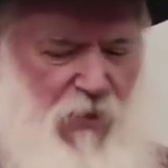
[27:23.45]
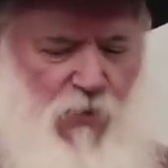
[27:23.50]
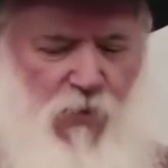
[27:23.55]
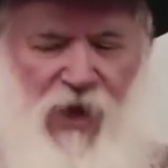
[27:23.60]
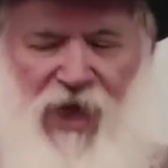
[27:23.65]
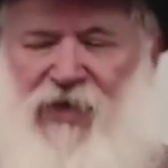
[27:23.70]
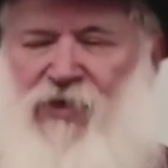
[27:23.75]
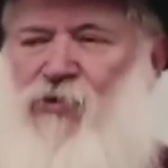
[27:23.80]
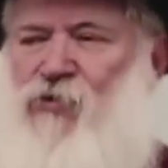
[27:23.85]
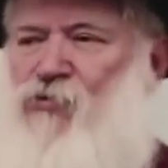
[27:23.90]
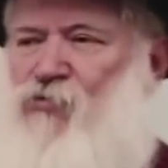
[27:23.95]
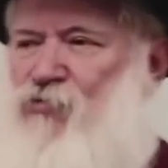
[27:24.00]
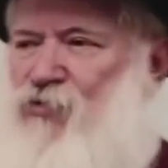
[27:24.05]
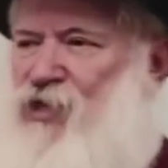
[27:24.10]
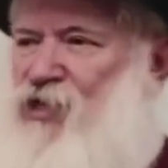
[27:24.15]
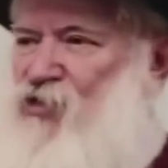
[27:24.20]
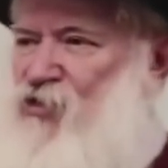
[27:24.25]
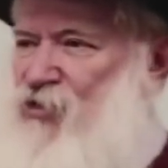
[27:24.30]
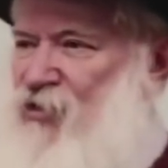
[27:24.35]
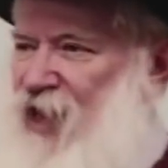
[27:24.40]
When you
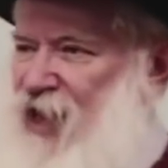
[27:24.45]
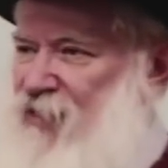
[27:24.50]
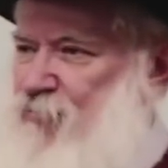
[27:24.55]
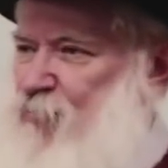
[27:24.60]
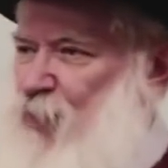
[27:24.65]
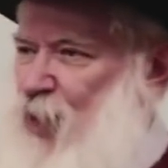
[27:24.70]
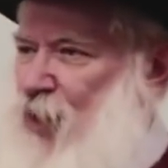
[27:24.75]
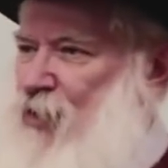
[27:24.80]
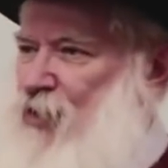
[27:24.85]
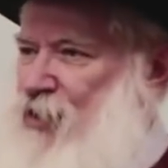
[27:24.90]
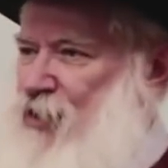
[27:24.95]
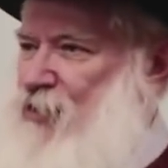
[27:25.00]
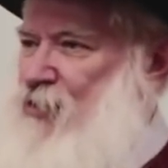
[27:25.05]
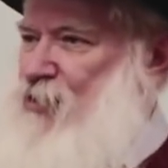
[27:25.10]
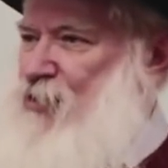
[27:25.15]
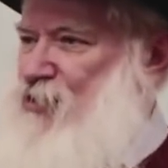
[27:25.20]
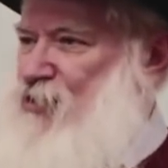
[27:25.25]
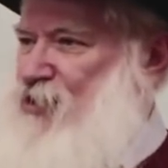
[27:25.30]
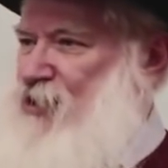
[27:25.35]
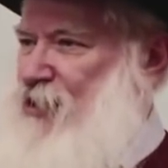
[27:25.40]
reach that part
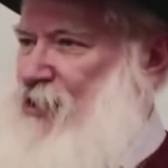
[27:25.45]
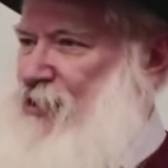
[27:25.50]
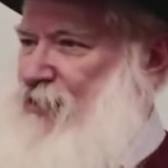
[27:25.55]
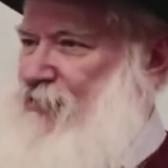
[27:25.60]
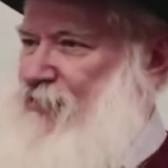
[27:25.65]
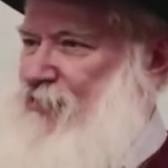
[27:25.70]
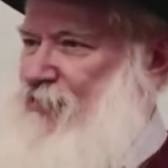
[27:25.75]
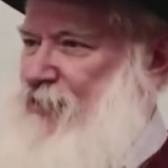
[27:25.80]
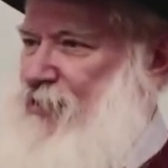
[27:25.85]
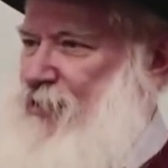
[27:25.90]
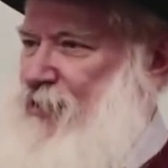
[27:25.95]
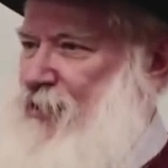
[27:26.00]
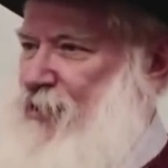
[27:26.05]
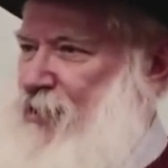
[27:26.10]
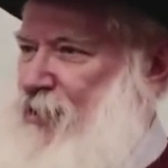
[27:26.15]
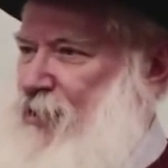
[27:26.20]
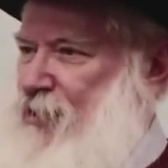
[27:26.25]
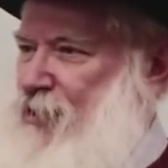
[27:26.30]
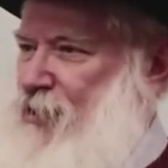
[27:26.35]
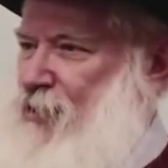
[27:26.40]
in yourself
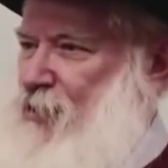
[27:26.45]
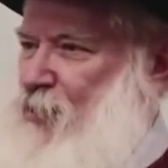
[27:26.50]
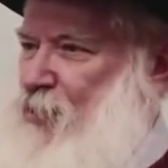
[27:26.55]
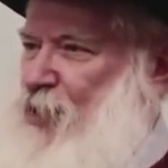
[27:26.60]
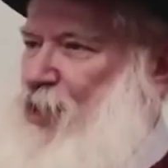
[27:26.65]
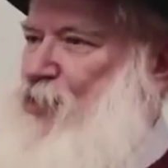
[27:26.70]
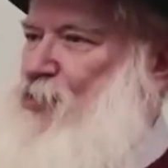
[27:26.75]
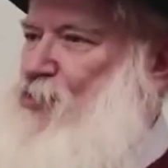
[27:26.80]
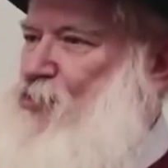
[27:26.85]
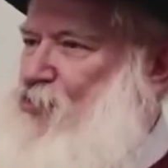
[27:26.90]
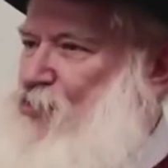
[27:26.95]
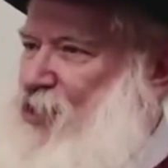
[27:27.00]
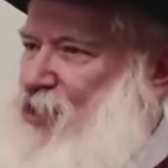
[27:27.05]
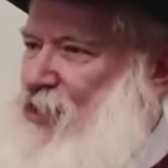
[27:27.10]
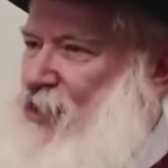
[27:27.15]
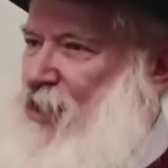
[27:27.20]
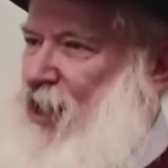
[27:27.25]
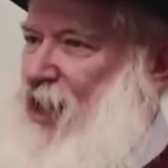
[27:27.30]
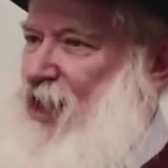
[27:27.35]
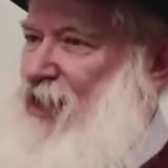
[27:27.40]
where you
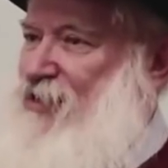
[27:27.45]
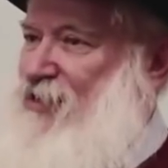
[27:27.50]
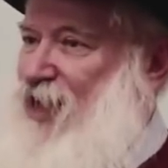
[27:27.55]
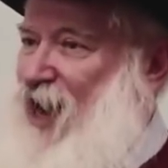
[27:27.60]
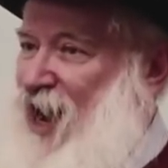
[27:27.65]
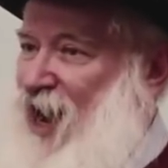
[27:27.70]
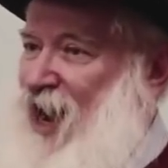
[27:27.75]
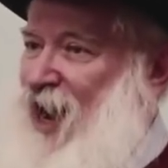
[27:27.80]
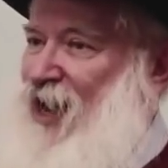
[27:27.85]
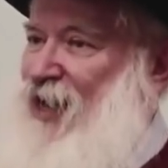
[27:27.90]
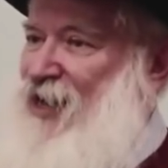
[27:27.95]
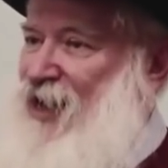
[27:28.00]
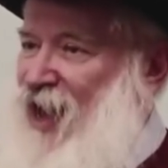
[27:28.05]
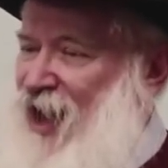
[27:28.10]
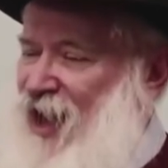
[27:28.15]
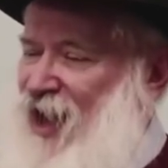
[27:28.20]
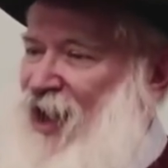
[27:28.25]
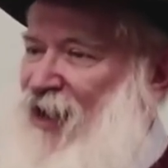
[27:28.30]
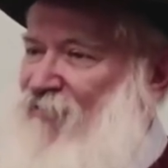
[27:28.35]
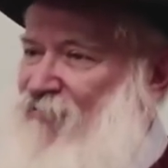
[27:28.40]
realize, I
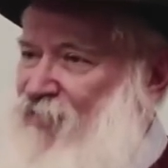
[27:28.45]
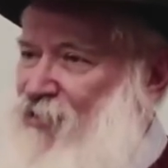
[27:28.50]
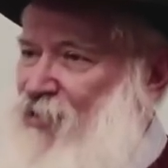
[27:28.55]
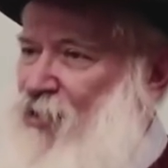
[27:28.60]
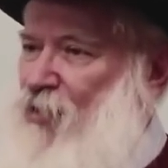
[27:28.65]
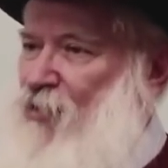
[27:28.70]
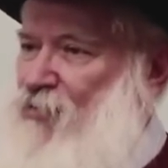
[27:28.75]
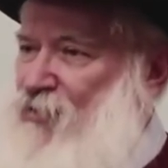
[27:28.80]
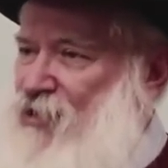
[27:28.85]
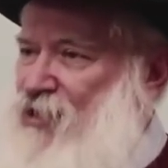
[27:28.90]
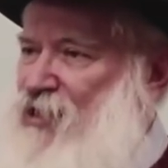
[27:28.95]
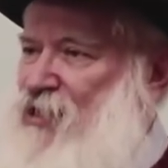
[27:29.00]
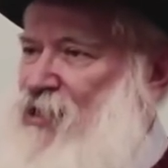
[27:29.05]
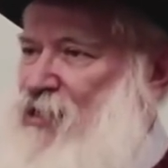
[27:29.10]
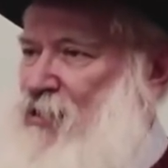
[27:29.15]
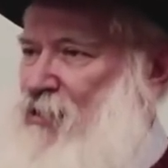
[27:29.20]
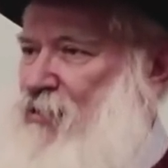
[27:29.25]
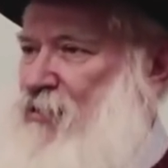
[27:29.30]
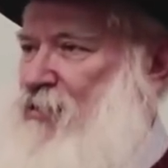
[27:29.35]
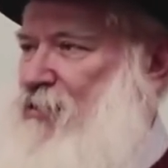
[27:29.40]
have no
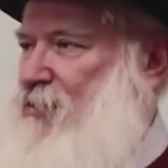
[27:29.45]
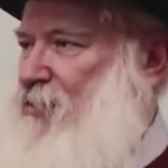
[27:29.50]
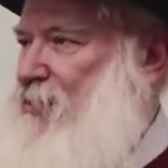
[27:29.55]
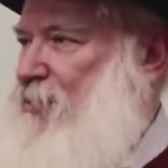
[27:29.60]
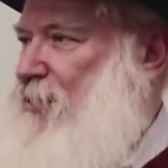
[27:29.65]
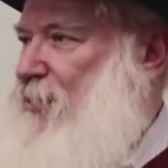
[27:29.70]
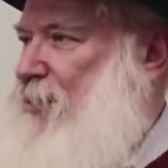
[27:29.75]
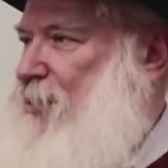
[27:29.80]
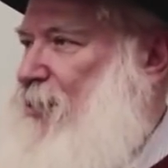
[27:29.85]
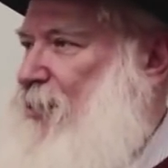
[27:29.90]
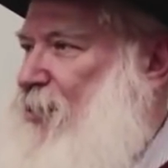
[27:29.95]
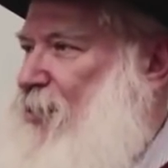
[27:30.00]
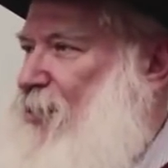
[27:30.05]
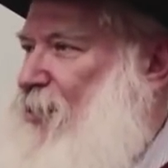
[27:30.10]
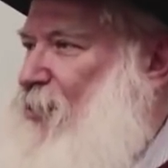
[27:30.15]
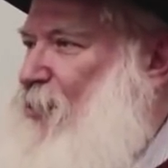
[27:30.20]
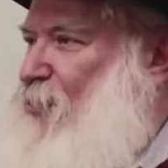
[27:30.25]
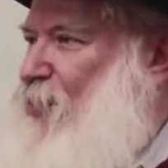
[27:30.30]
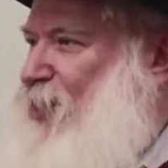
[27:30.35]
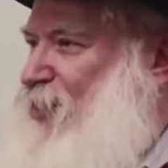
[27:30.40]
needs,
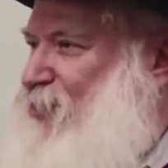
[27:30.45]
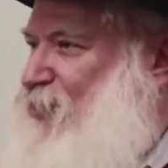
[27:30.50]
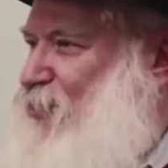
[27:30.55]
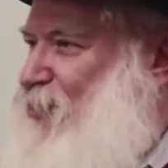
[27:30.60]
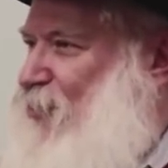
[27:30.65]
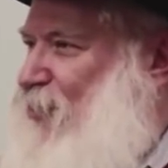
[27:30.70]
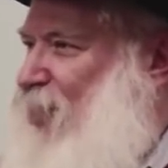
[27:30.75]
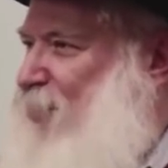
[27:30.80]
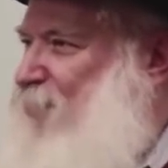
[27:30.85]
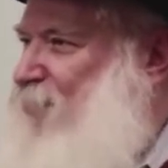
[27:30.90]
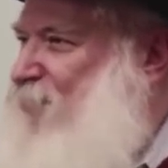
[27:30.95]
what is your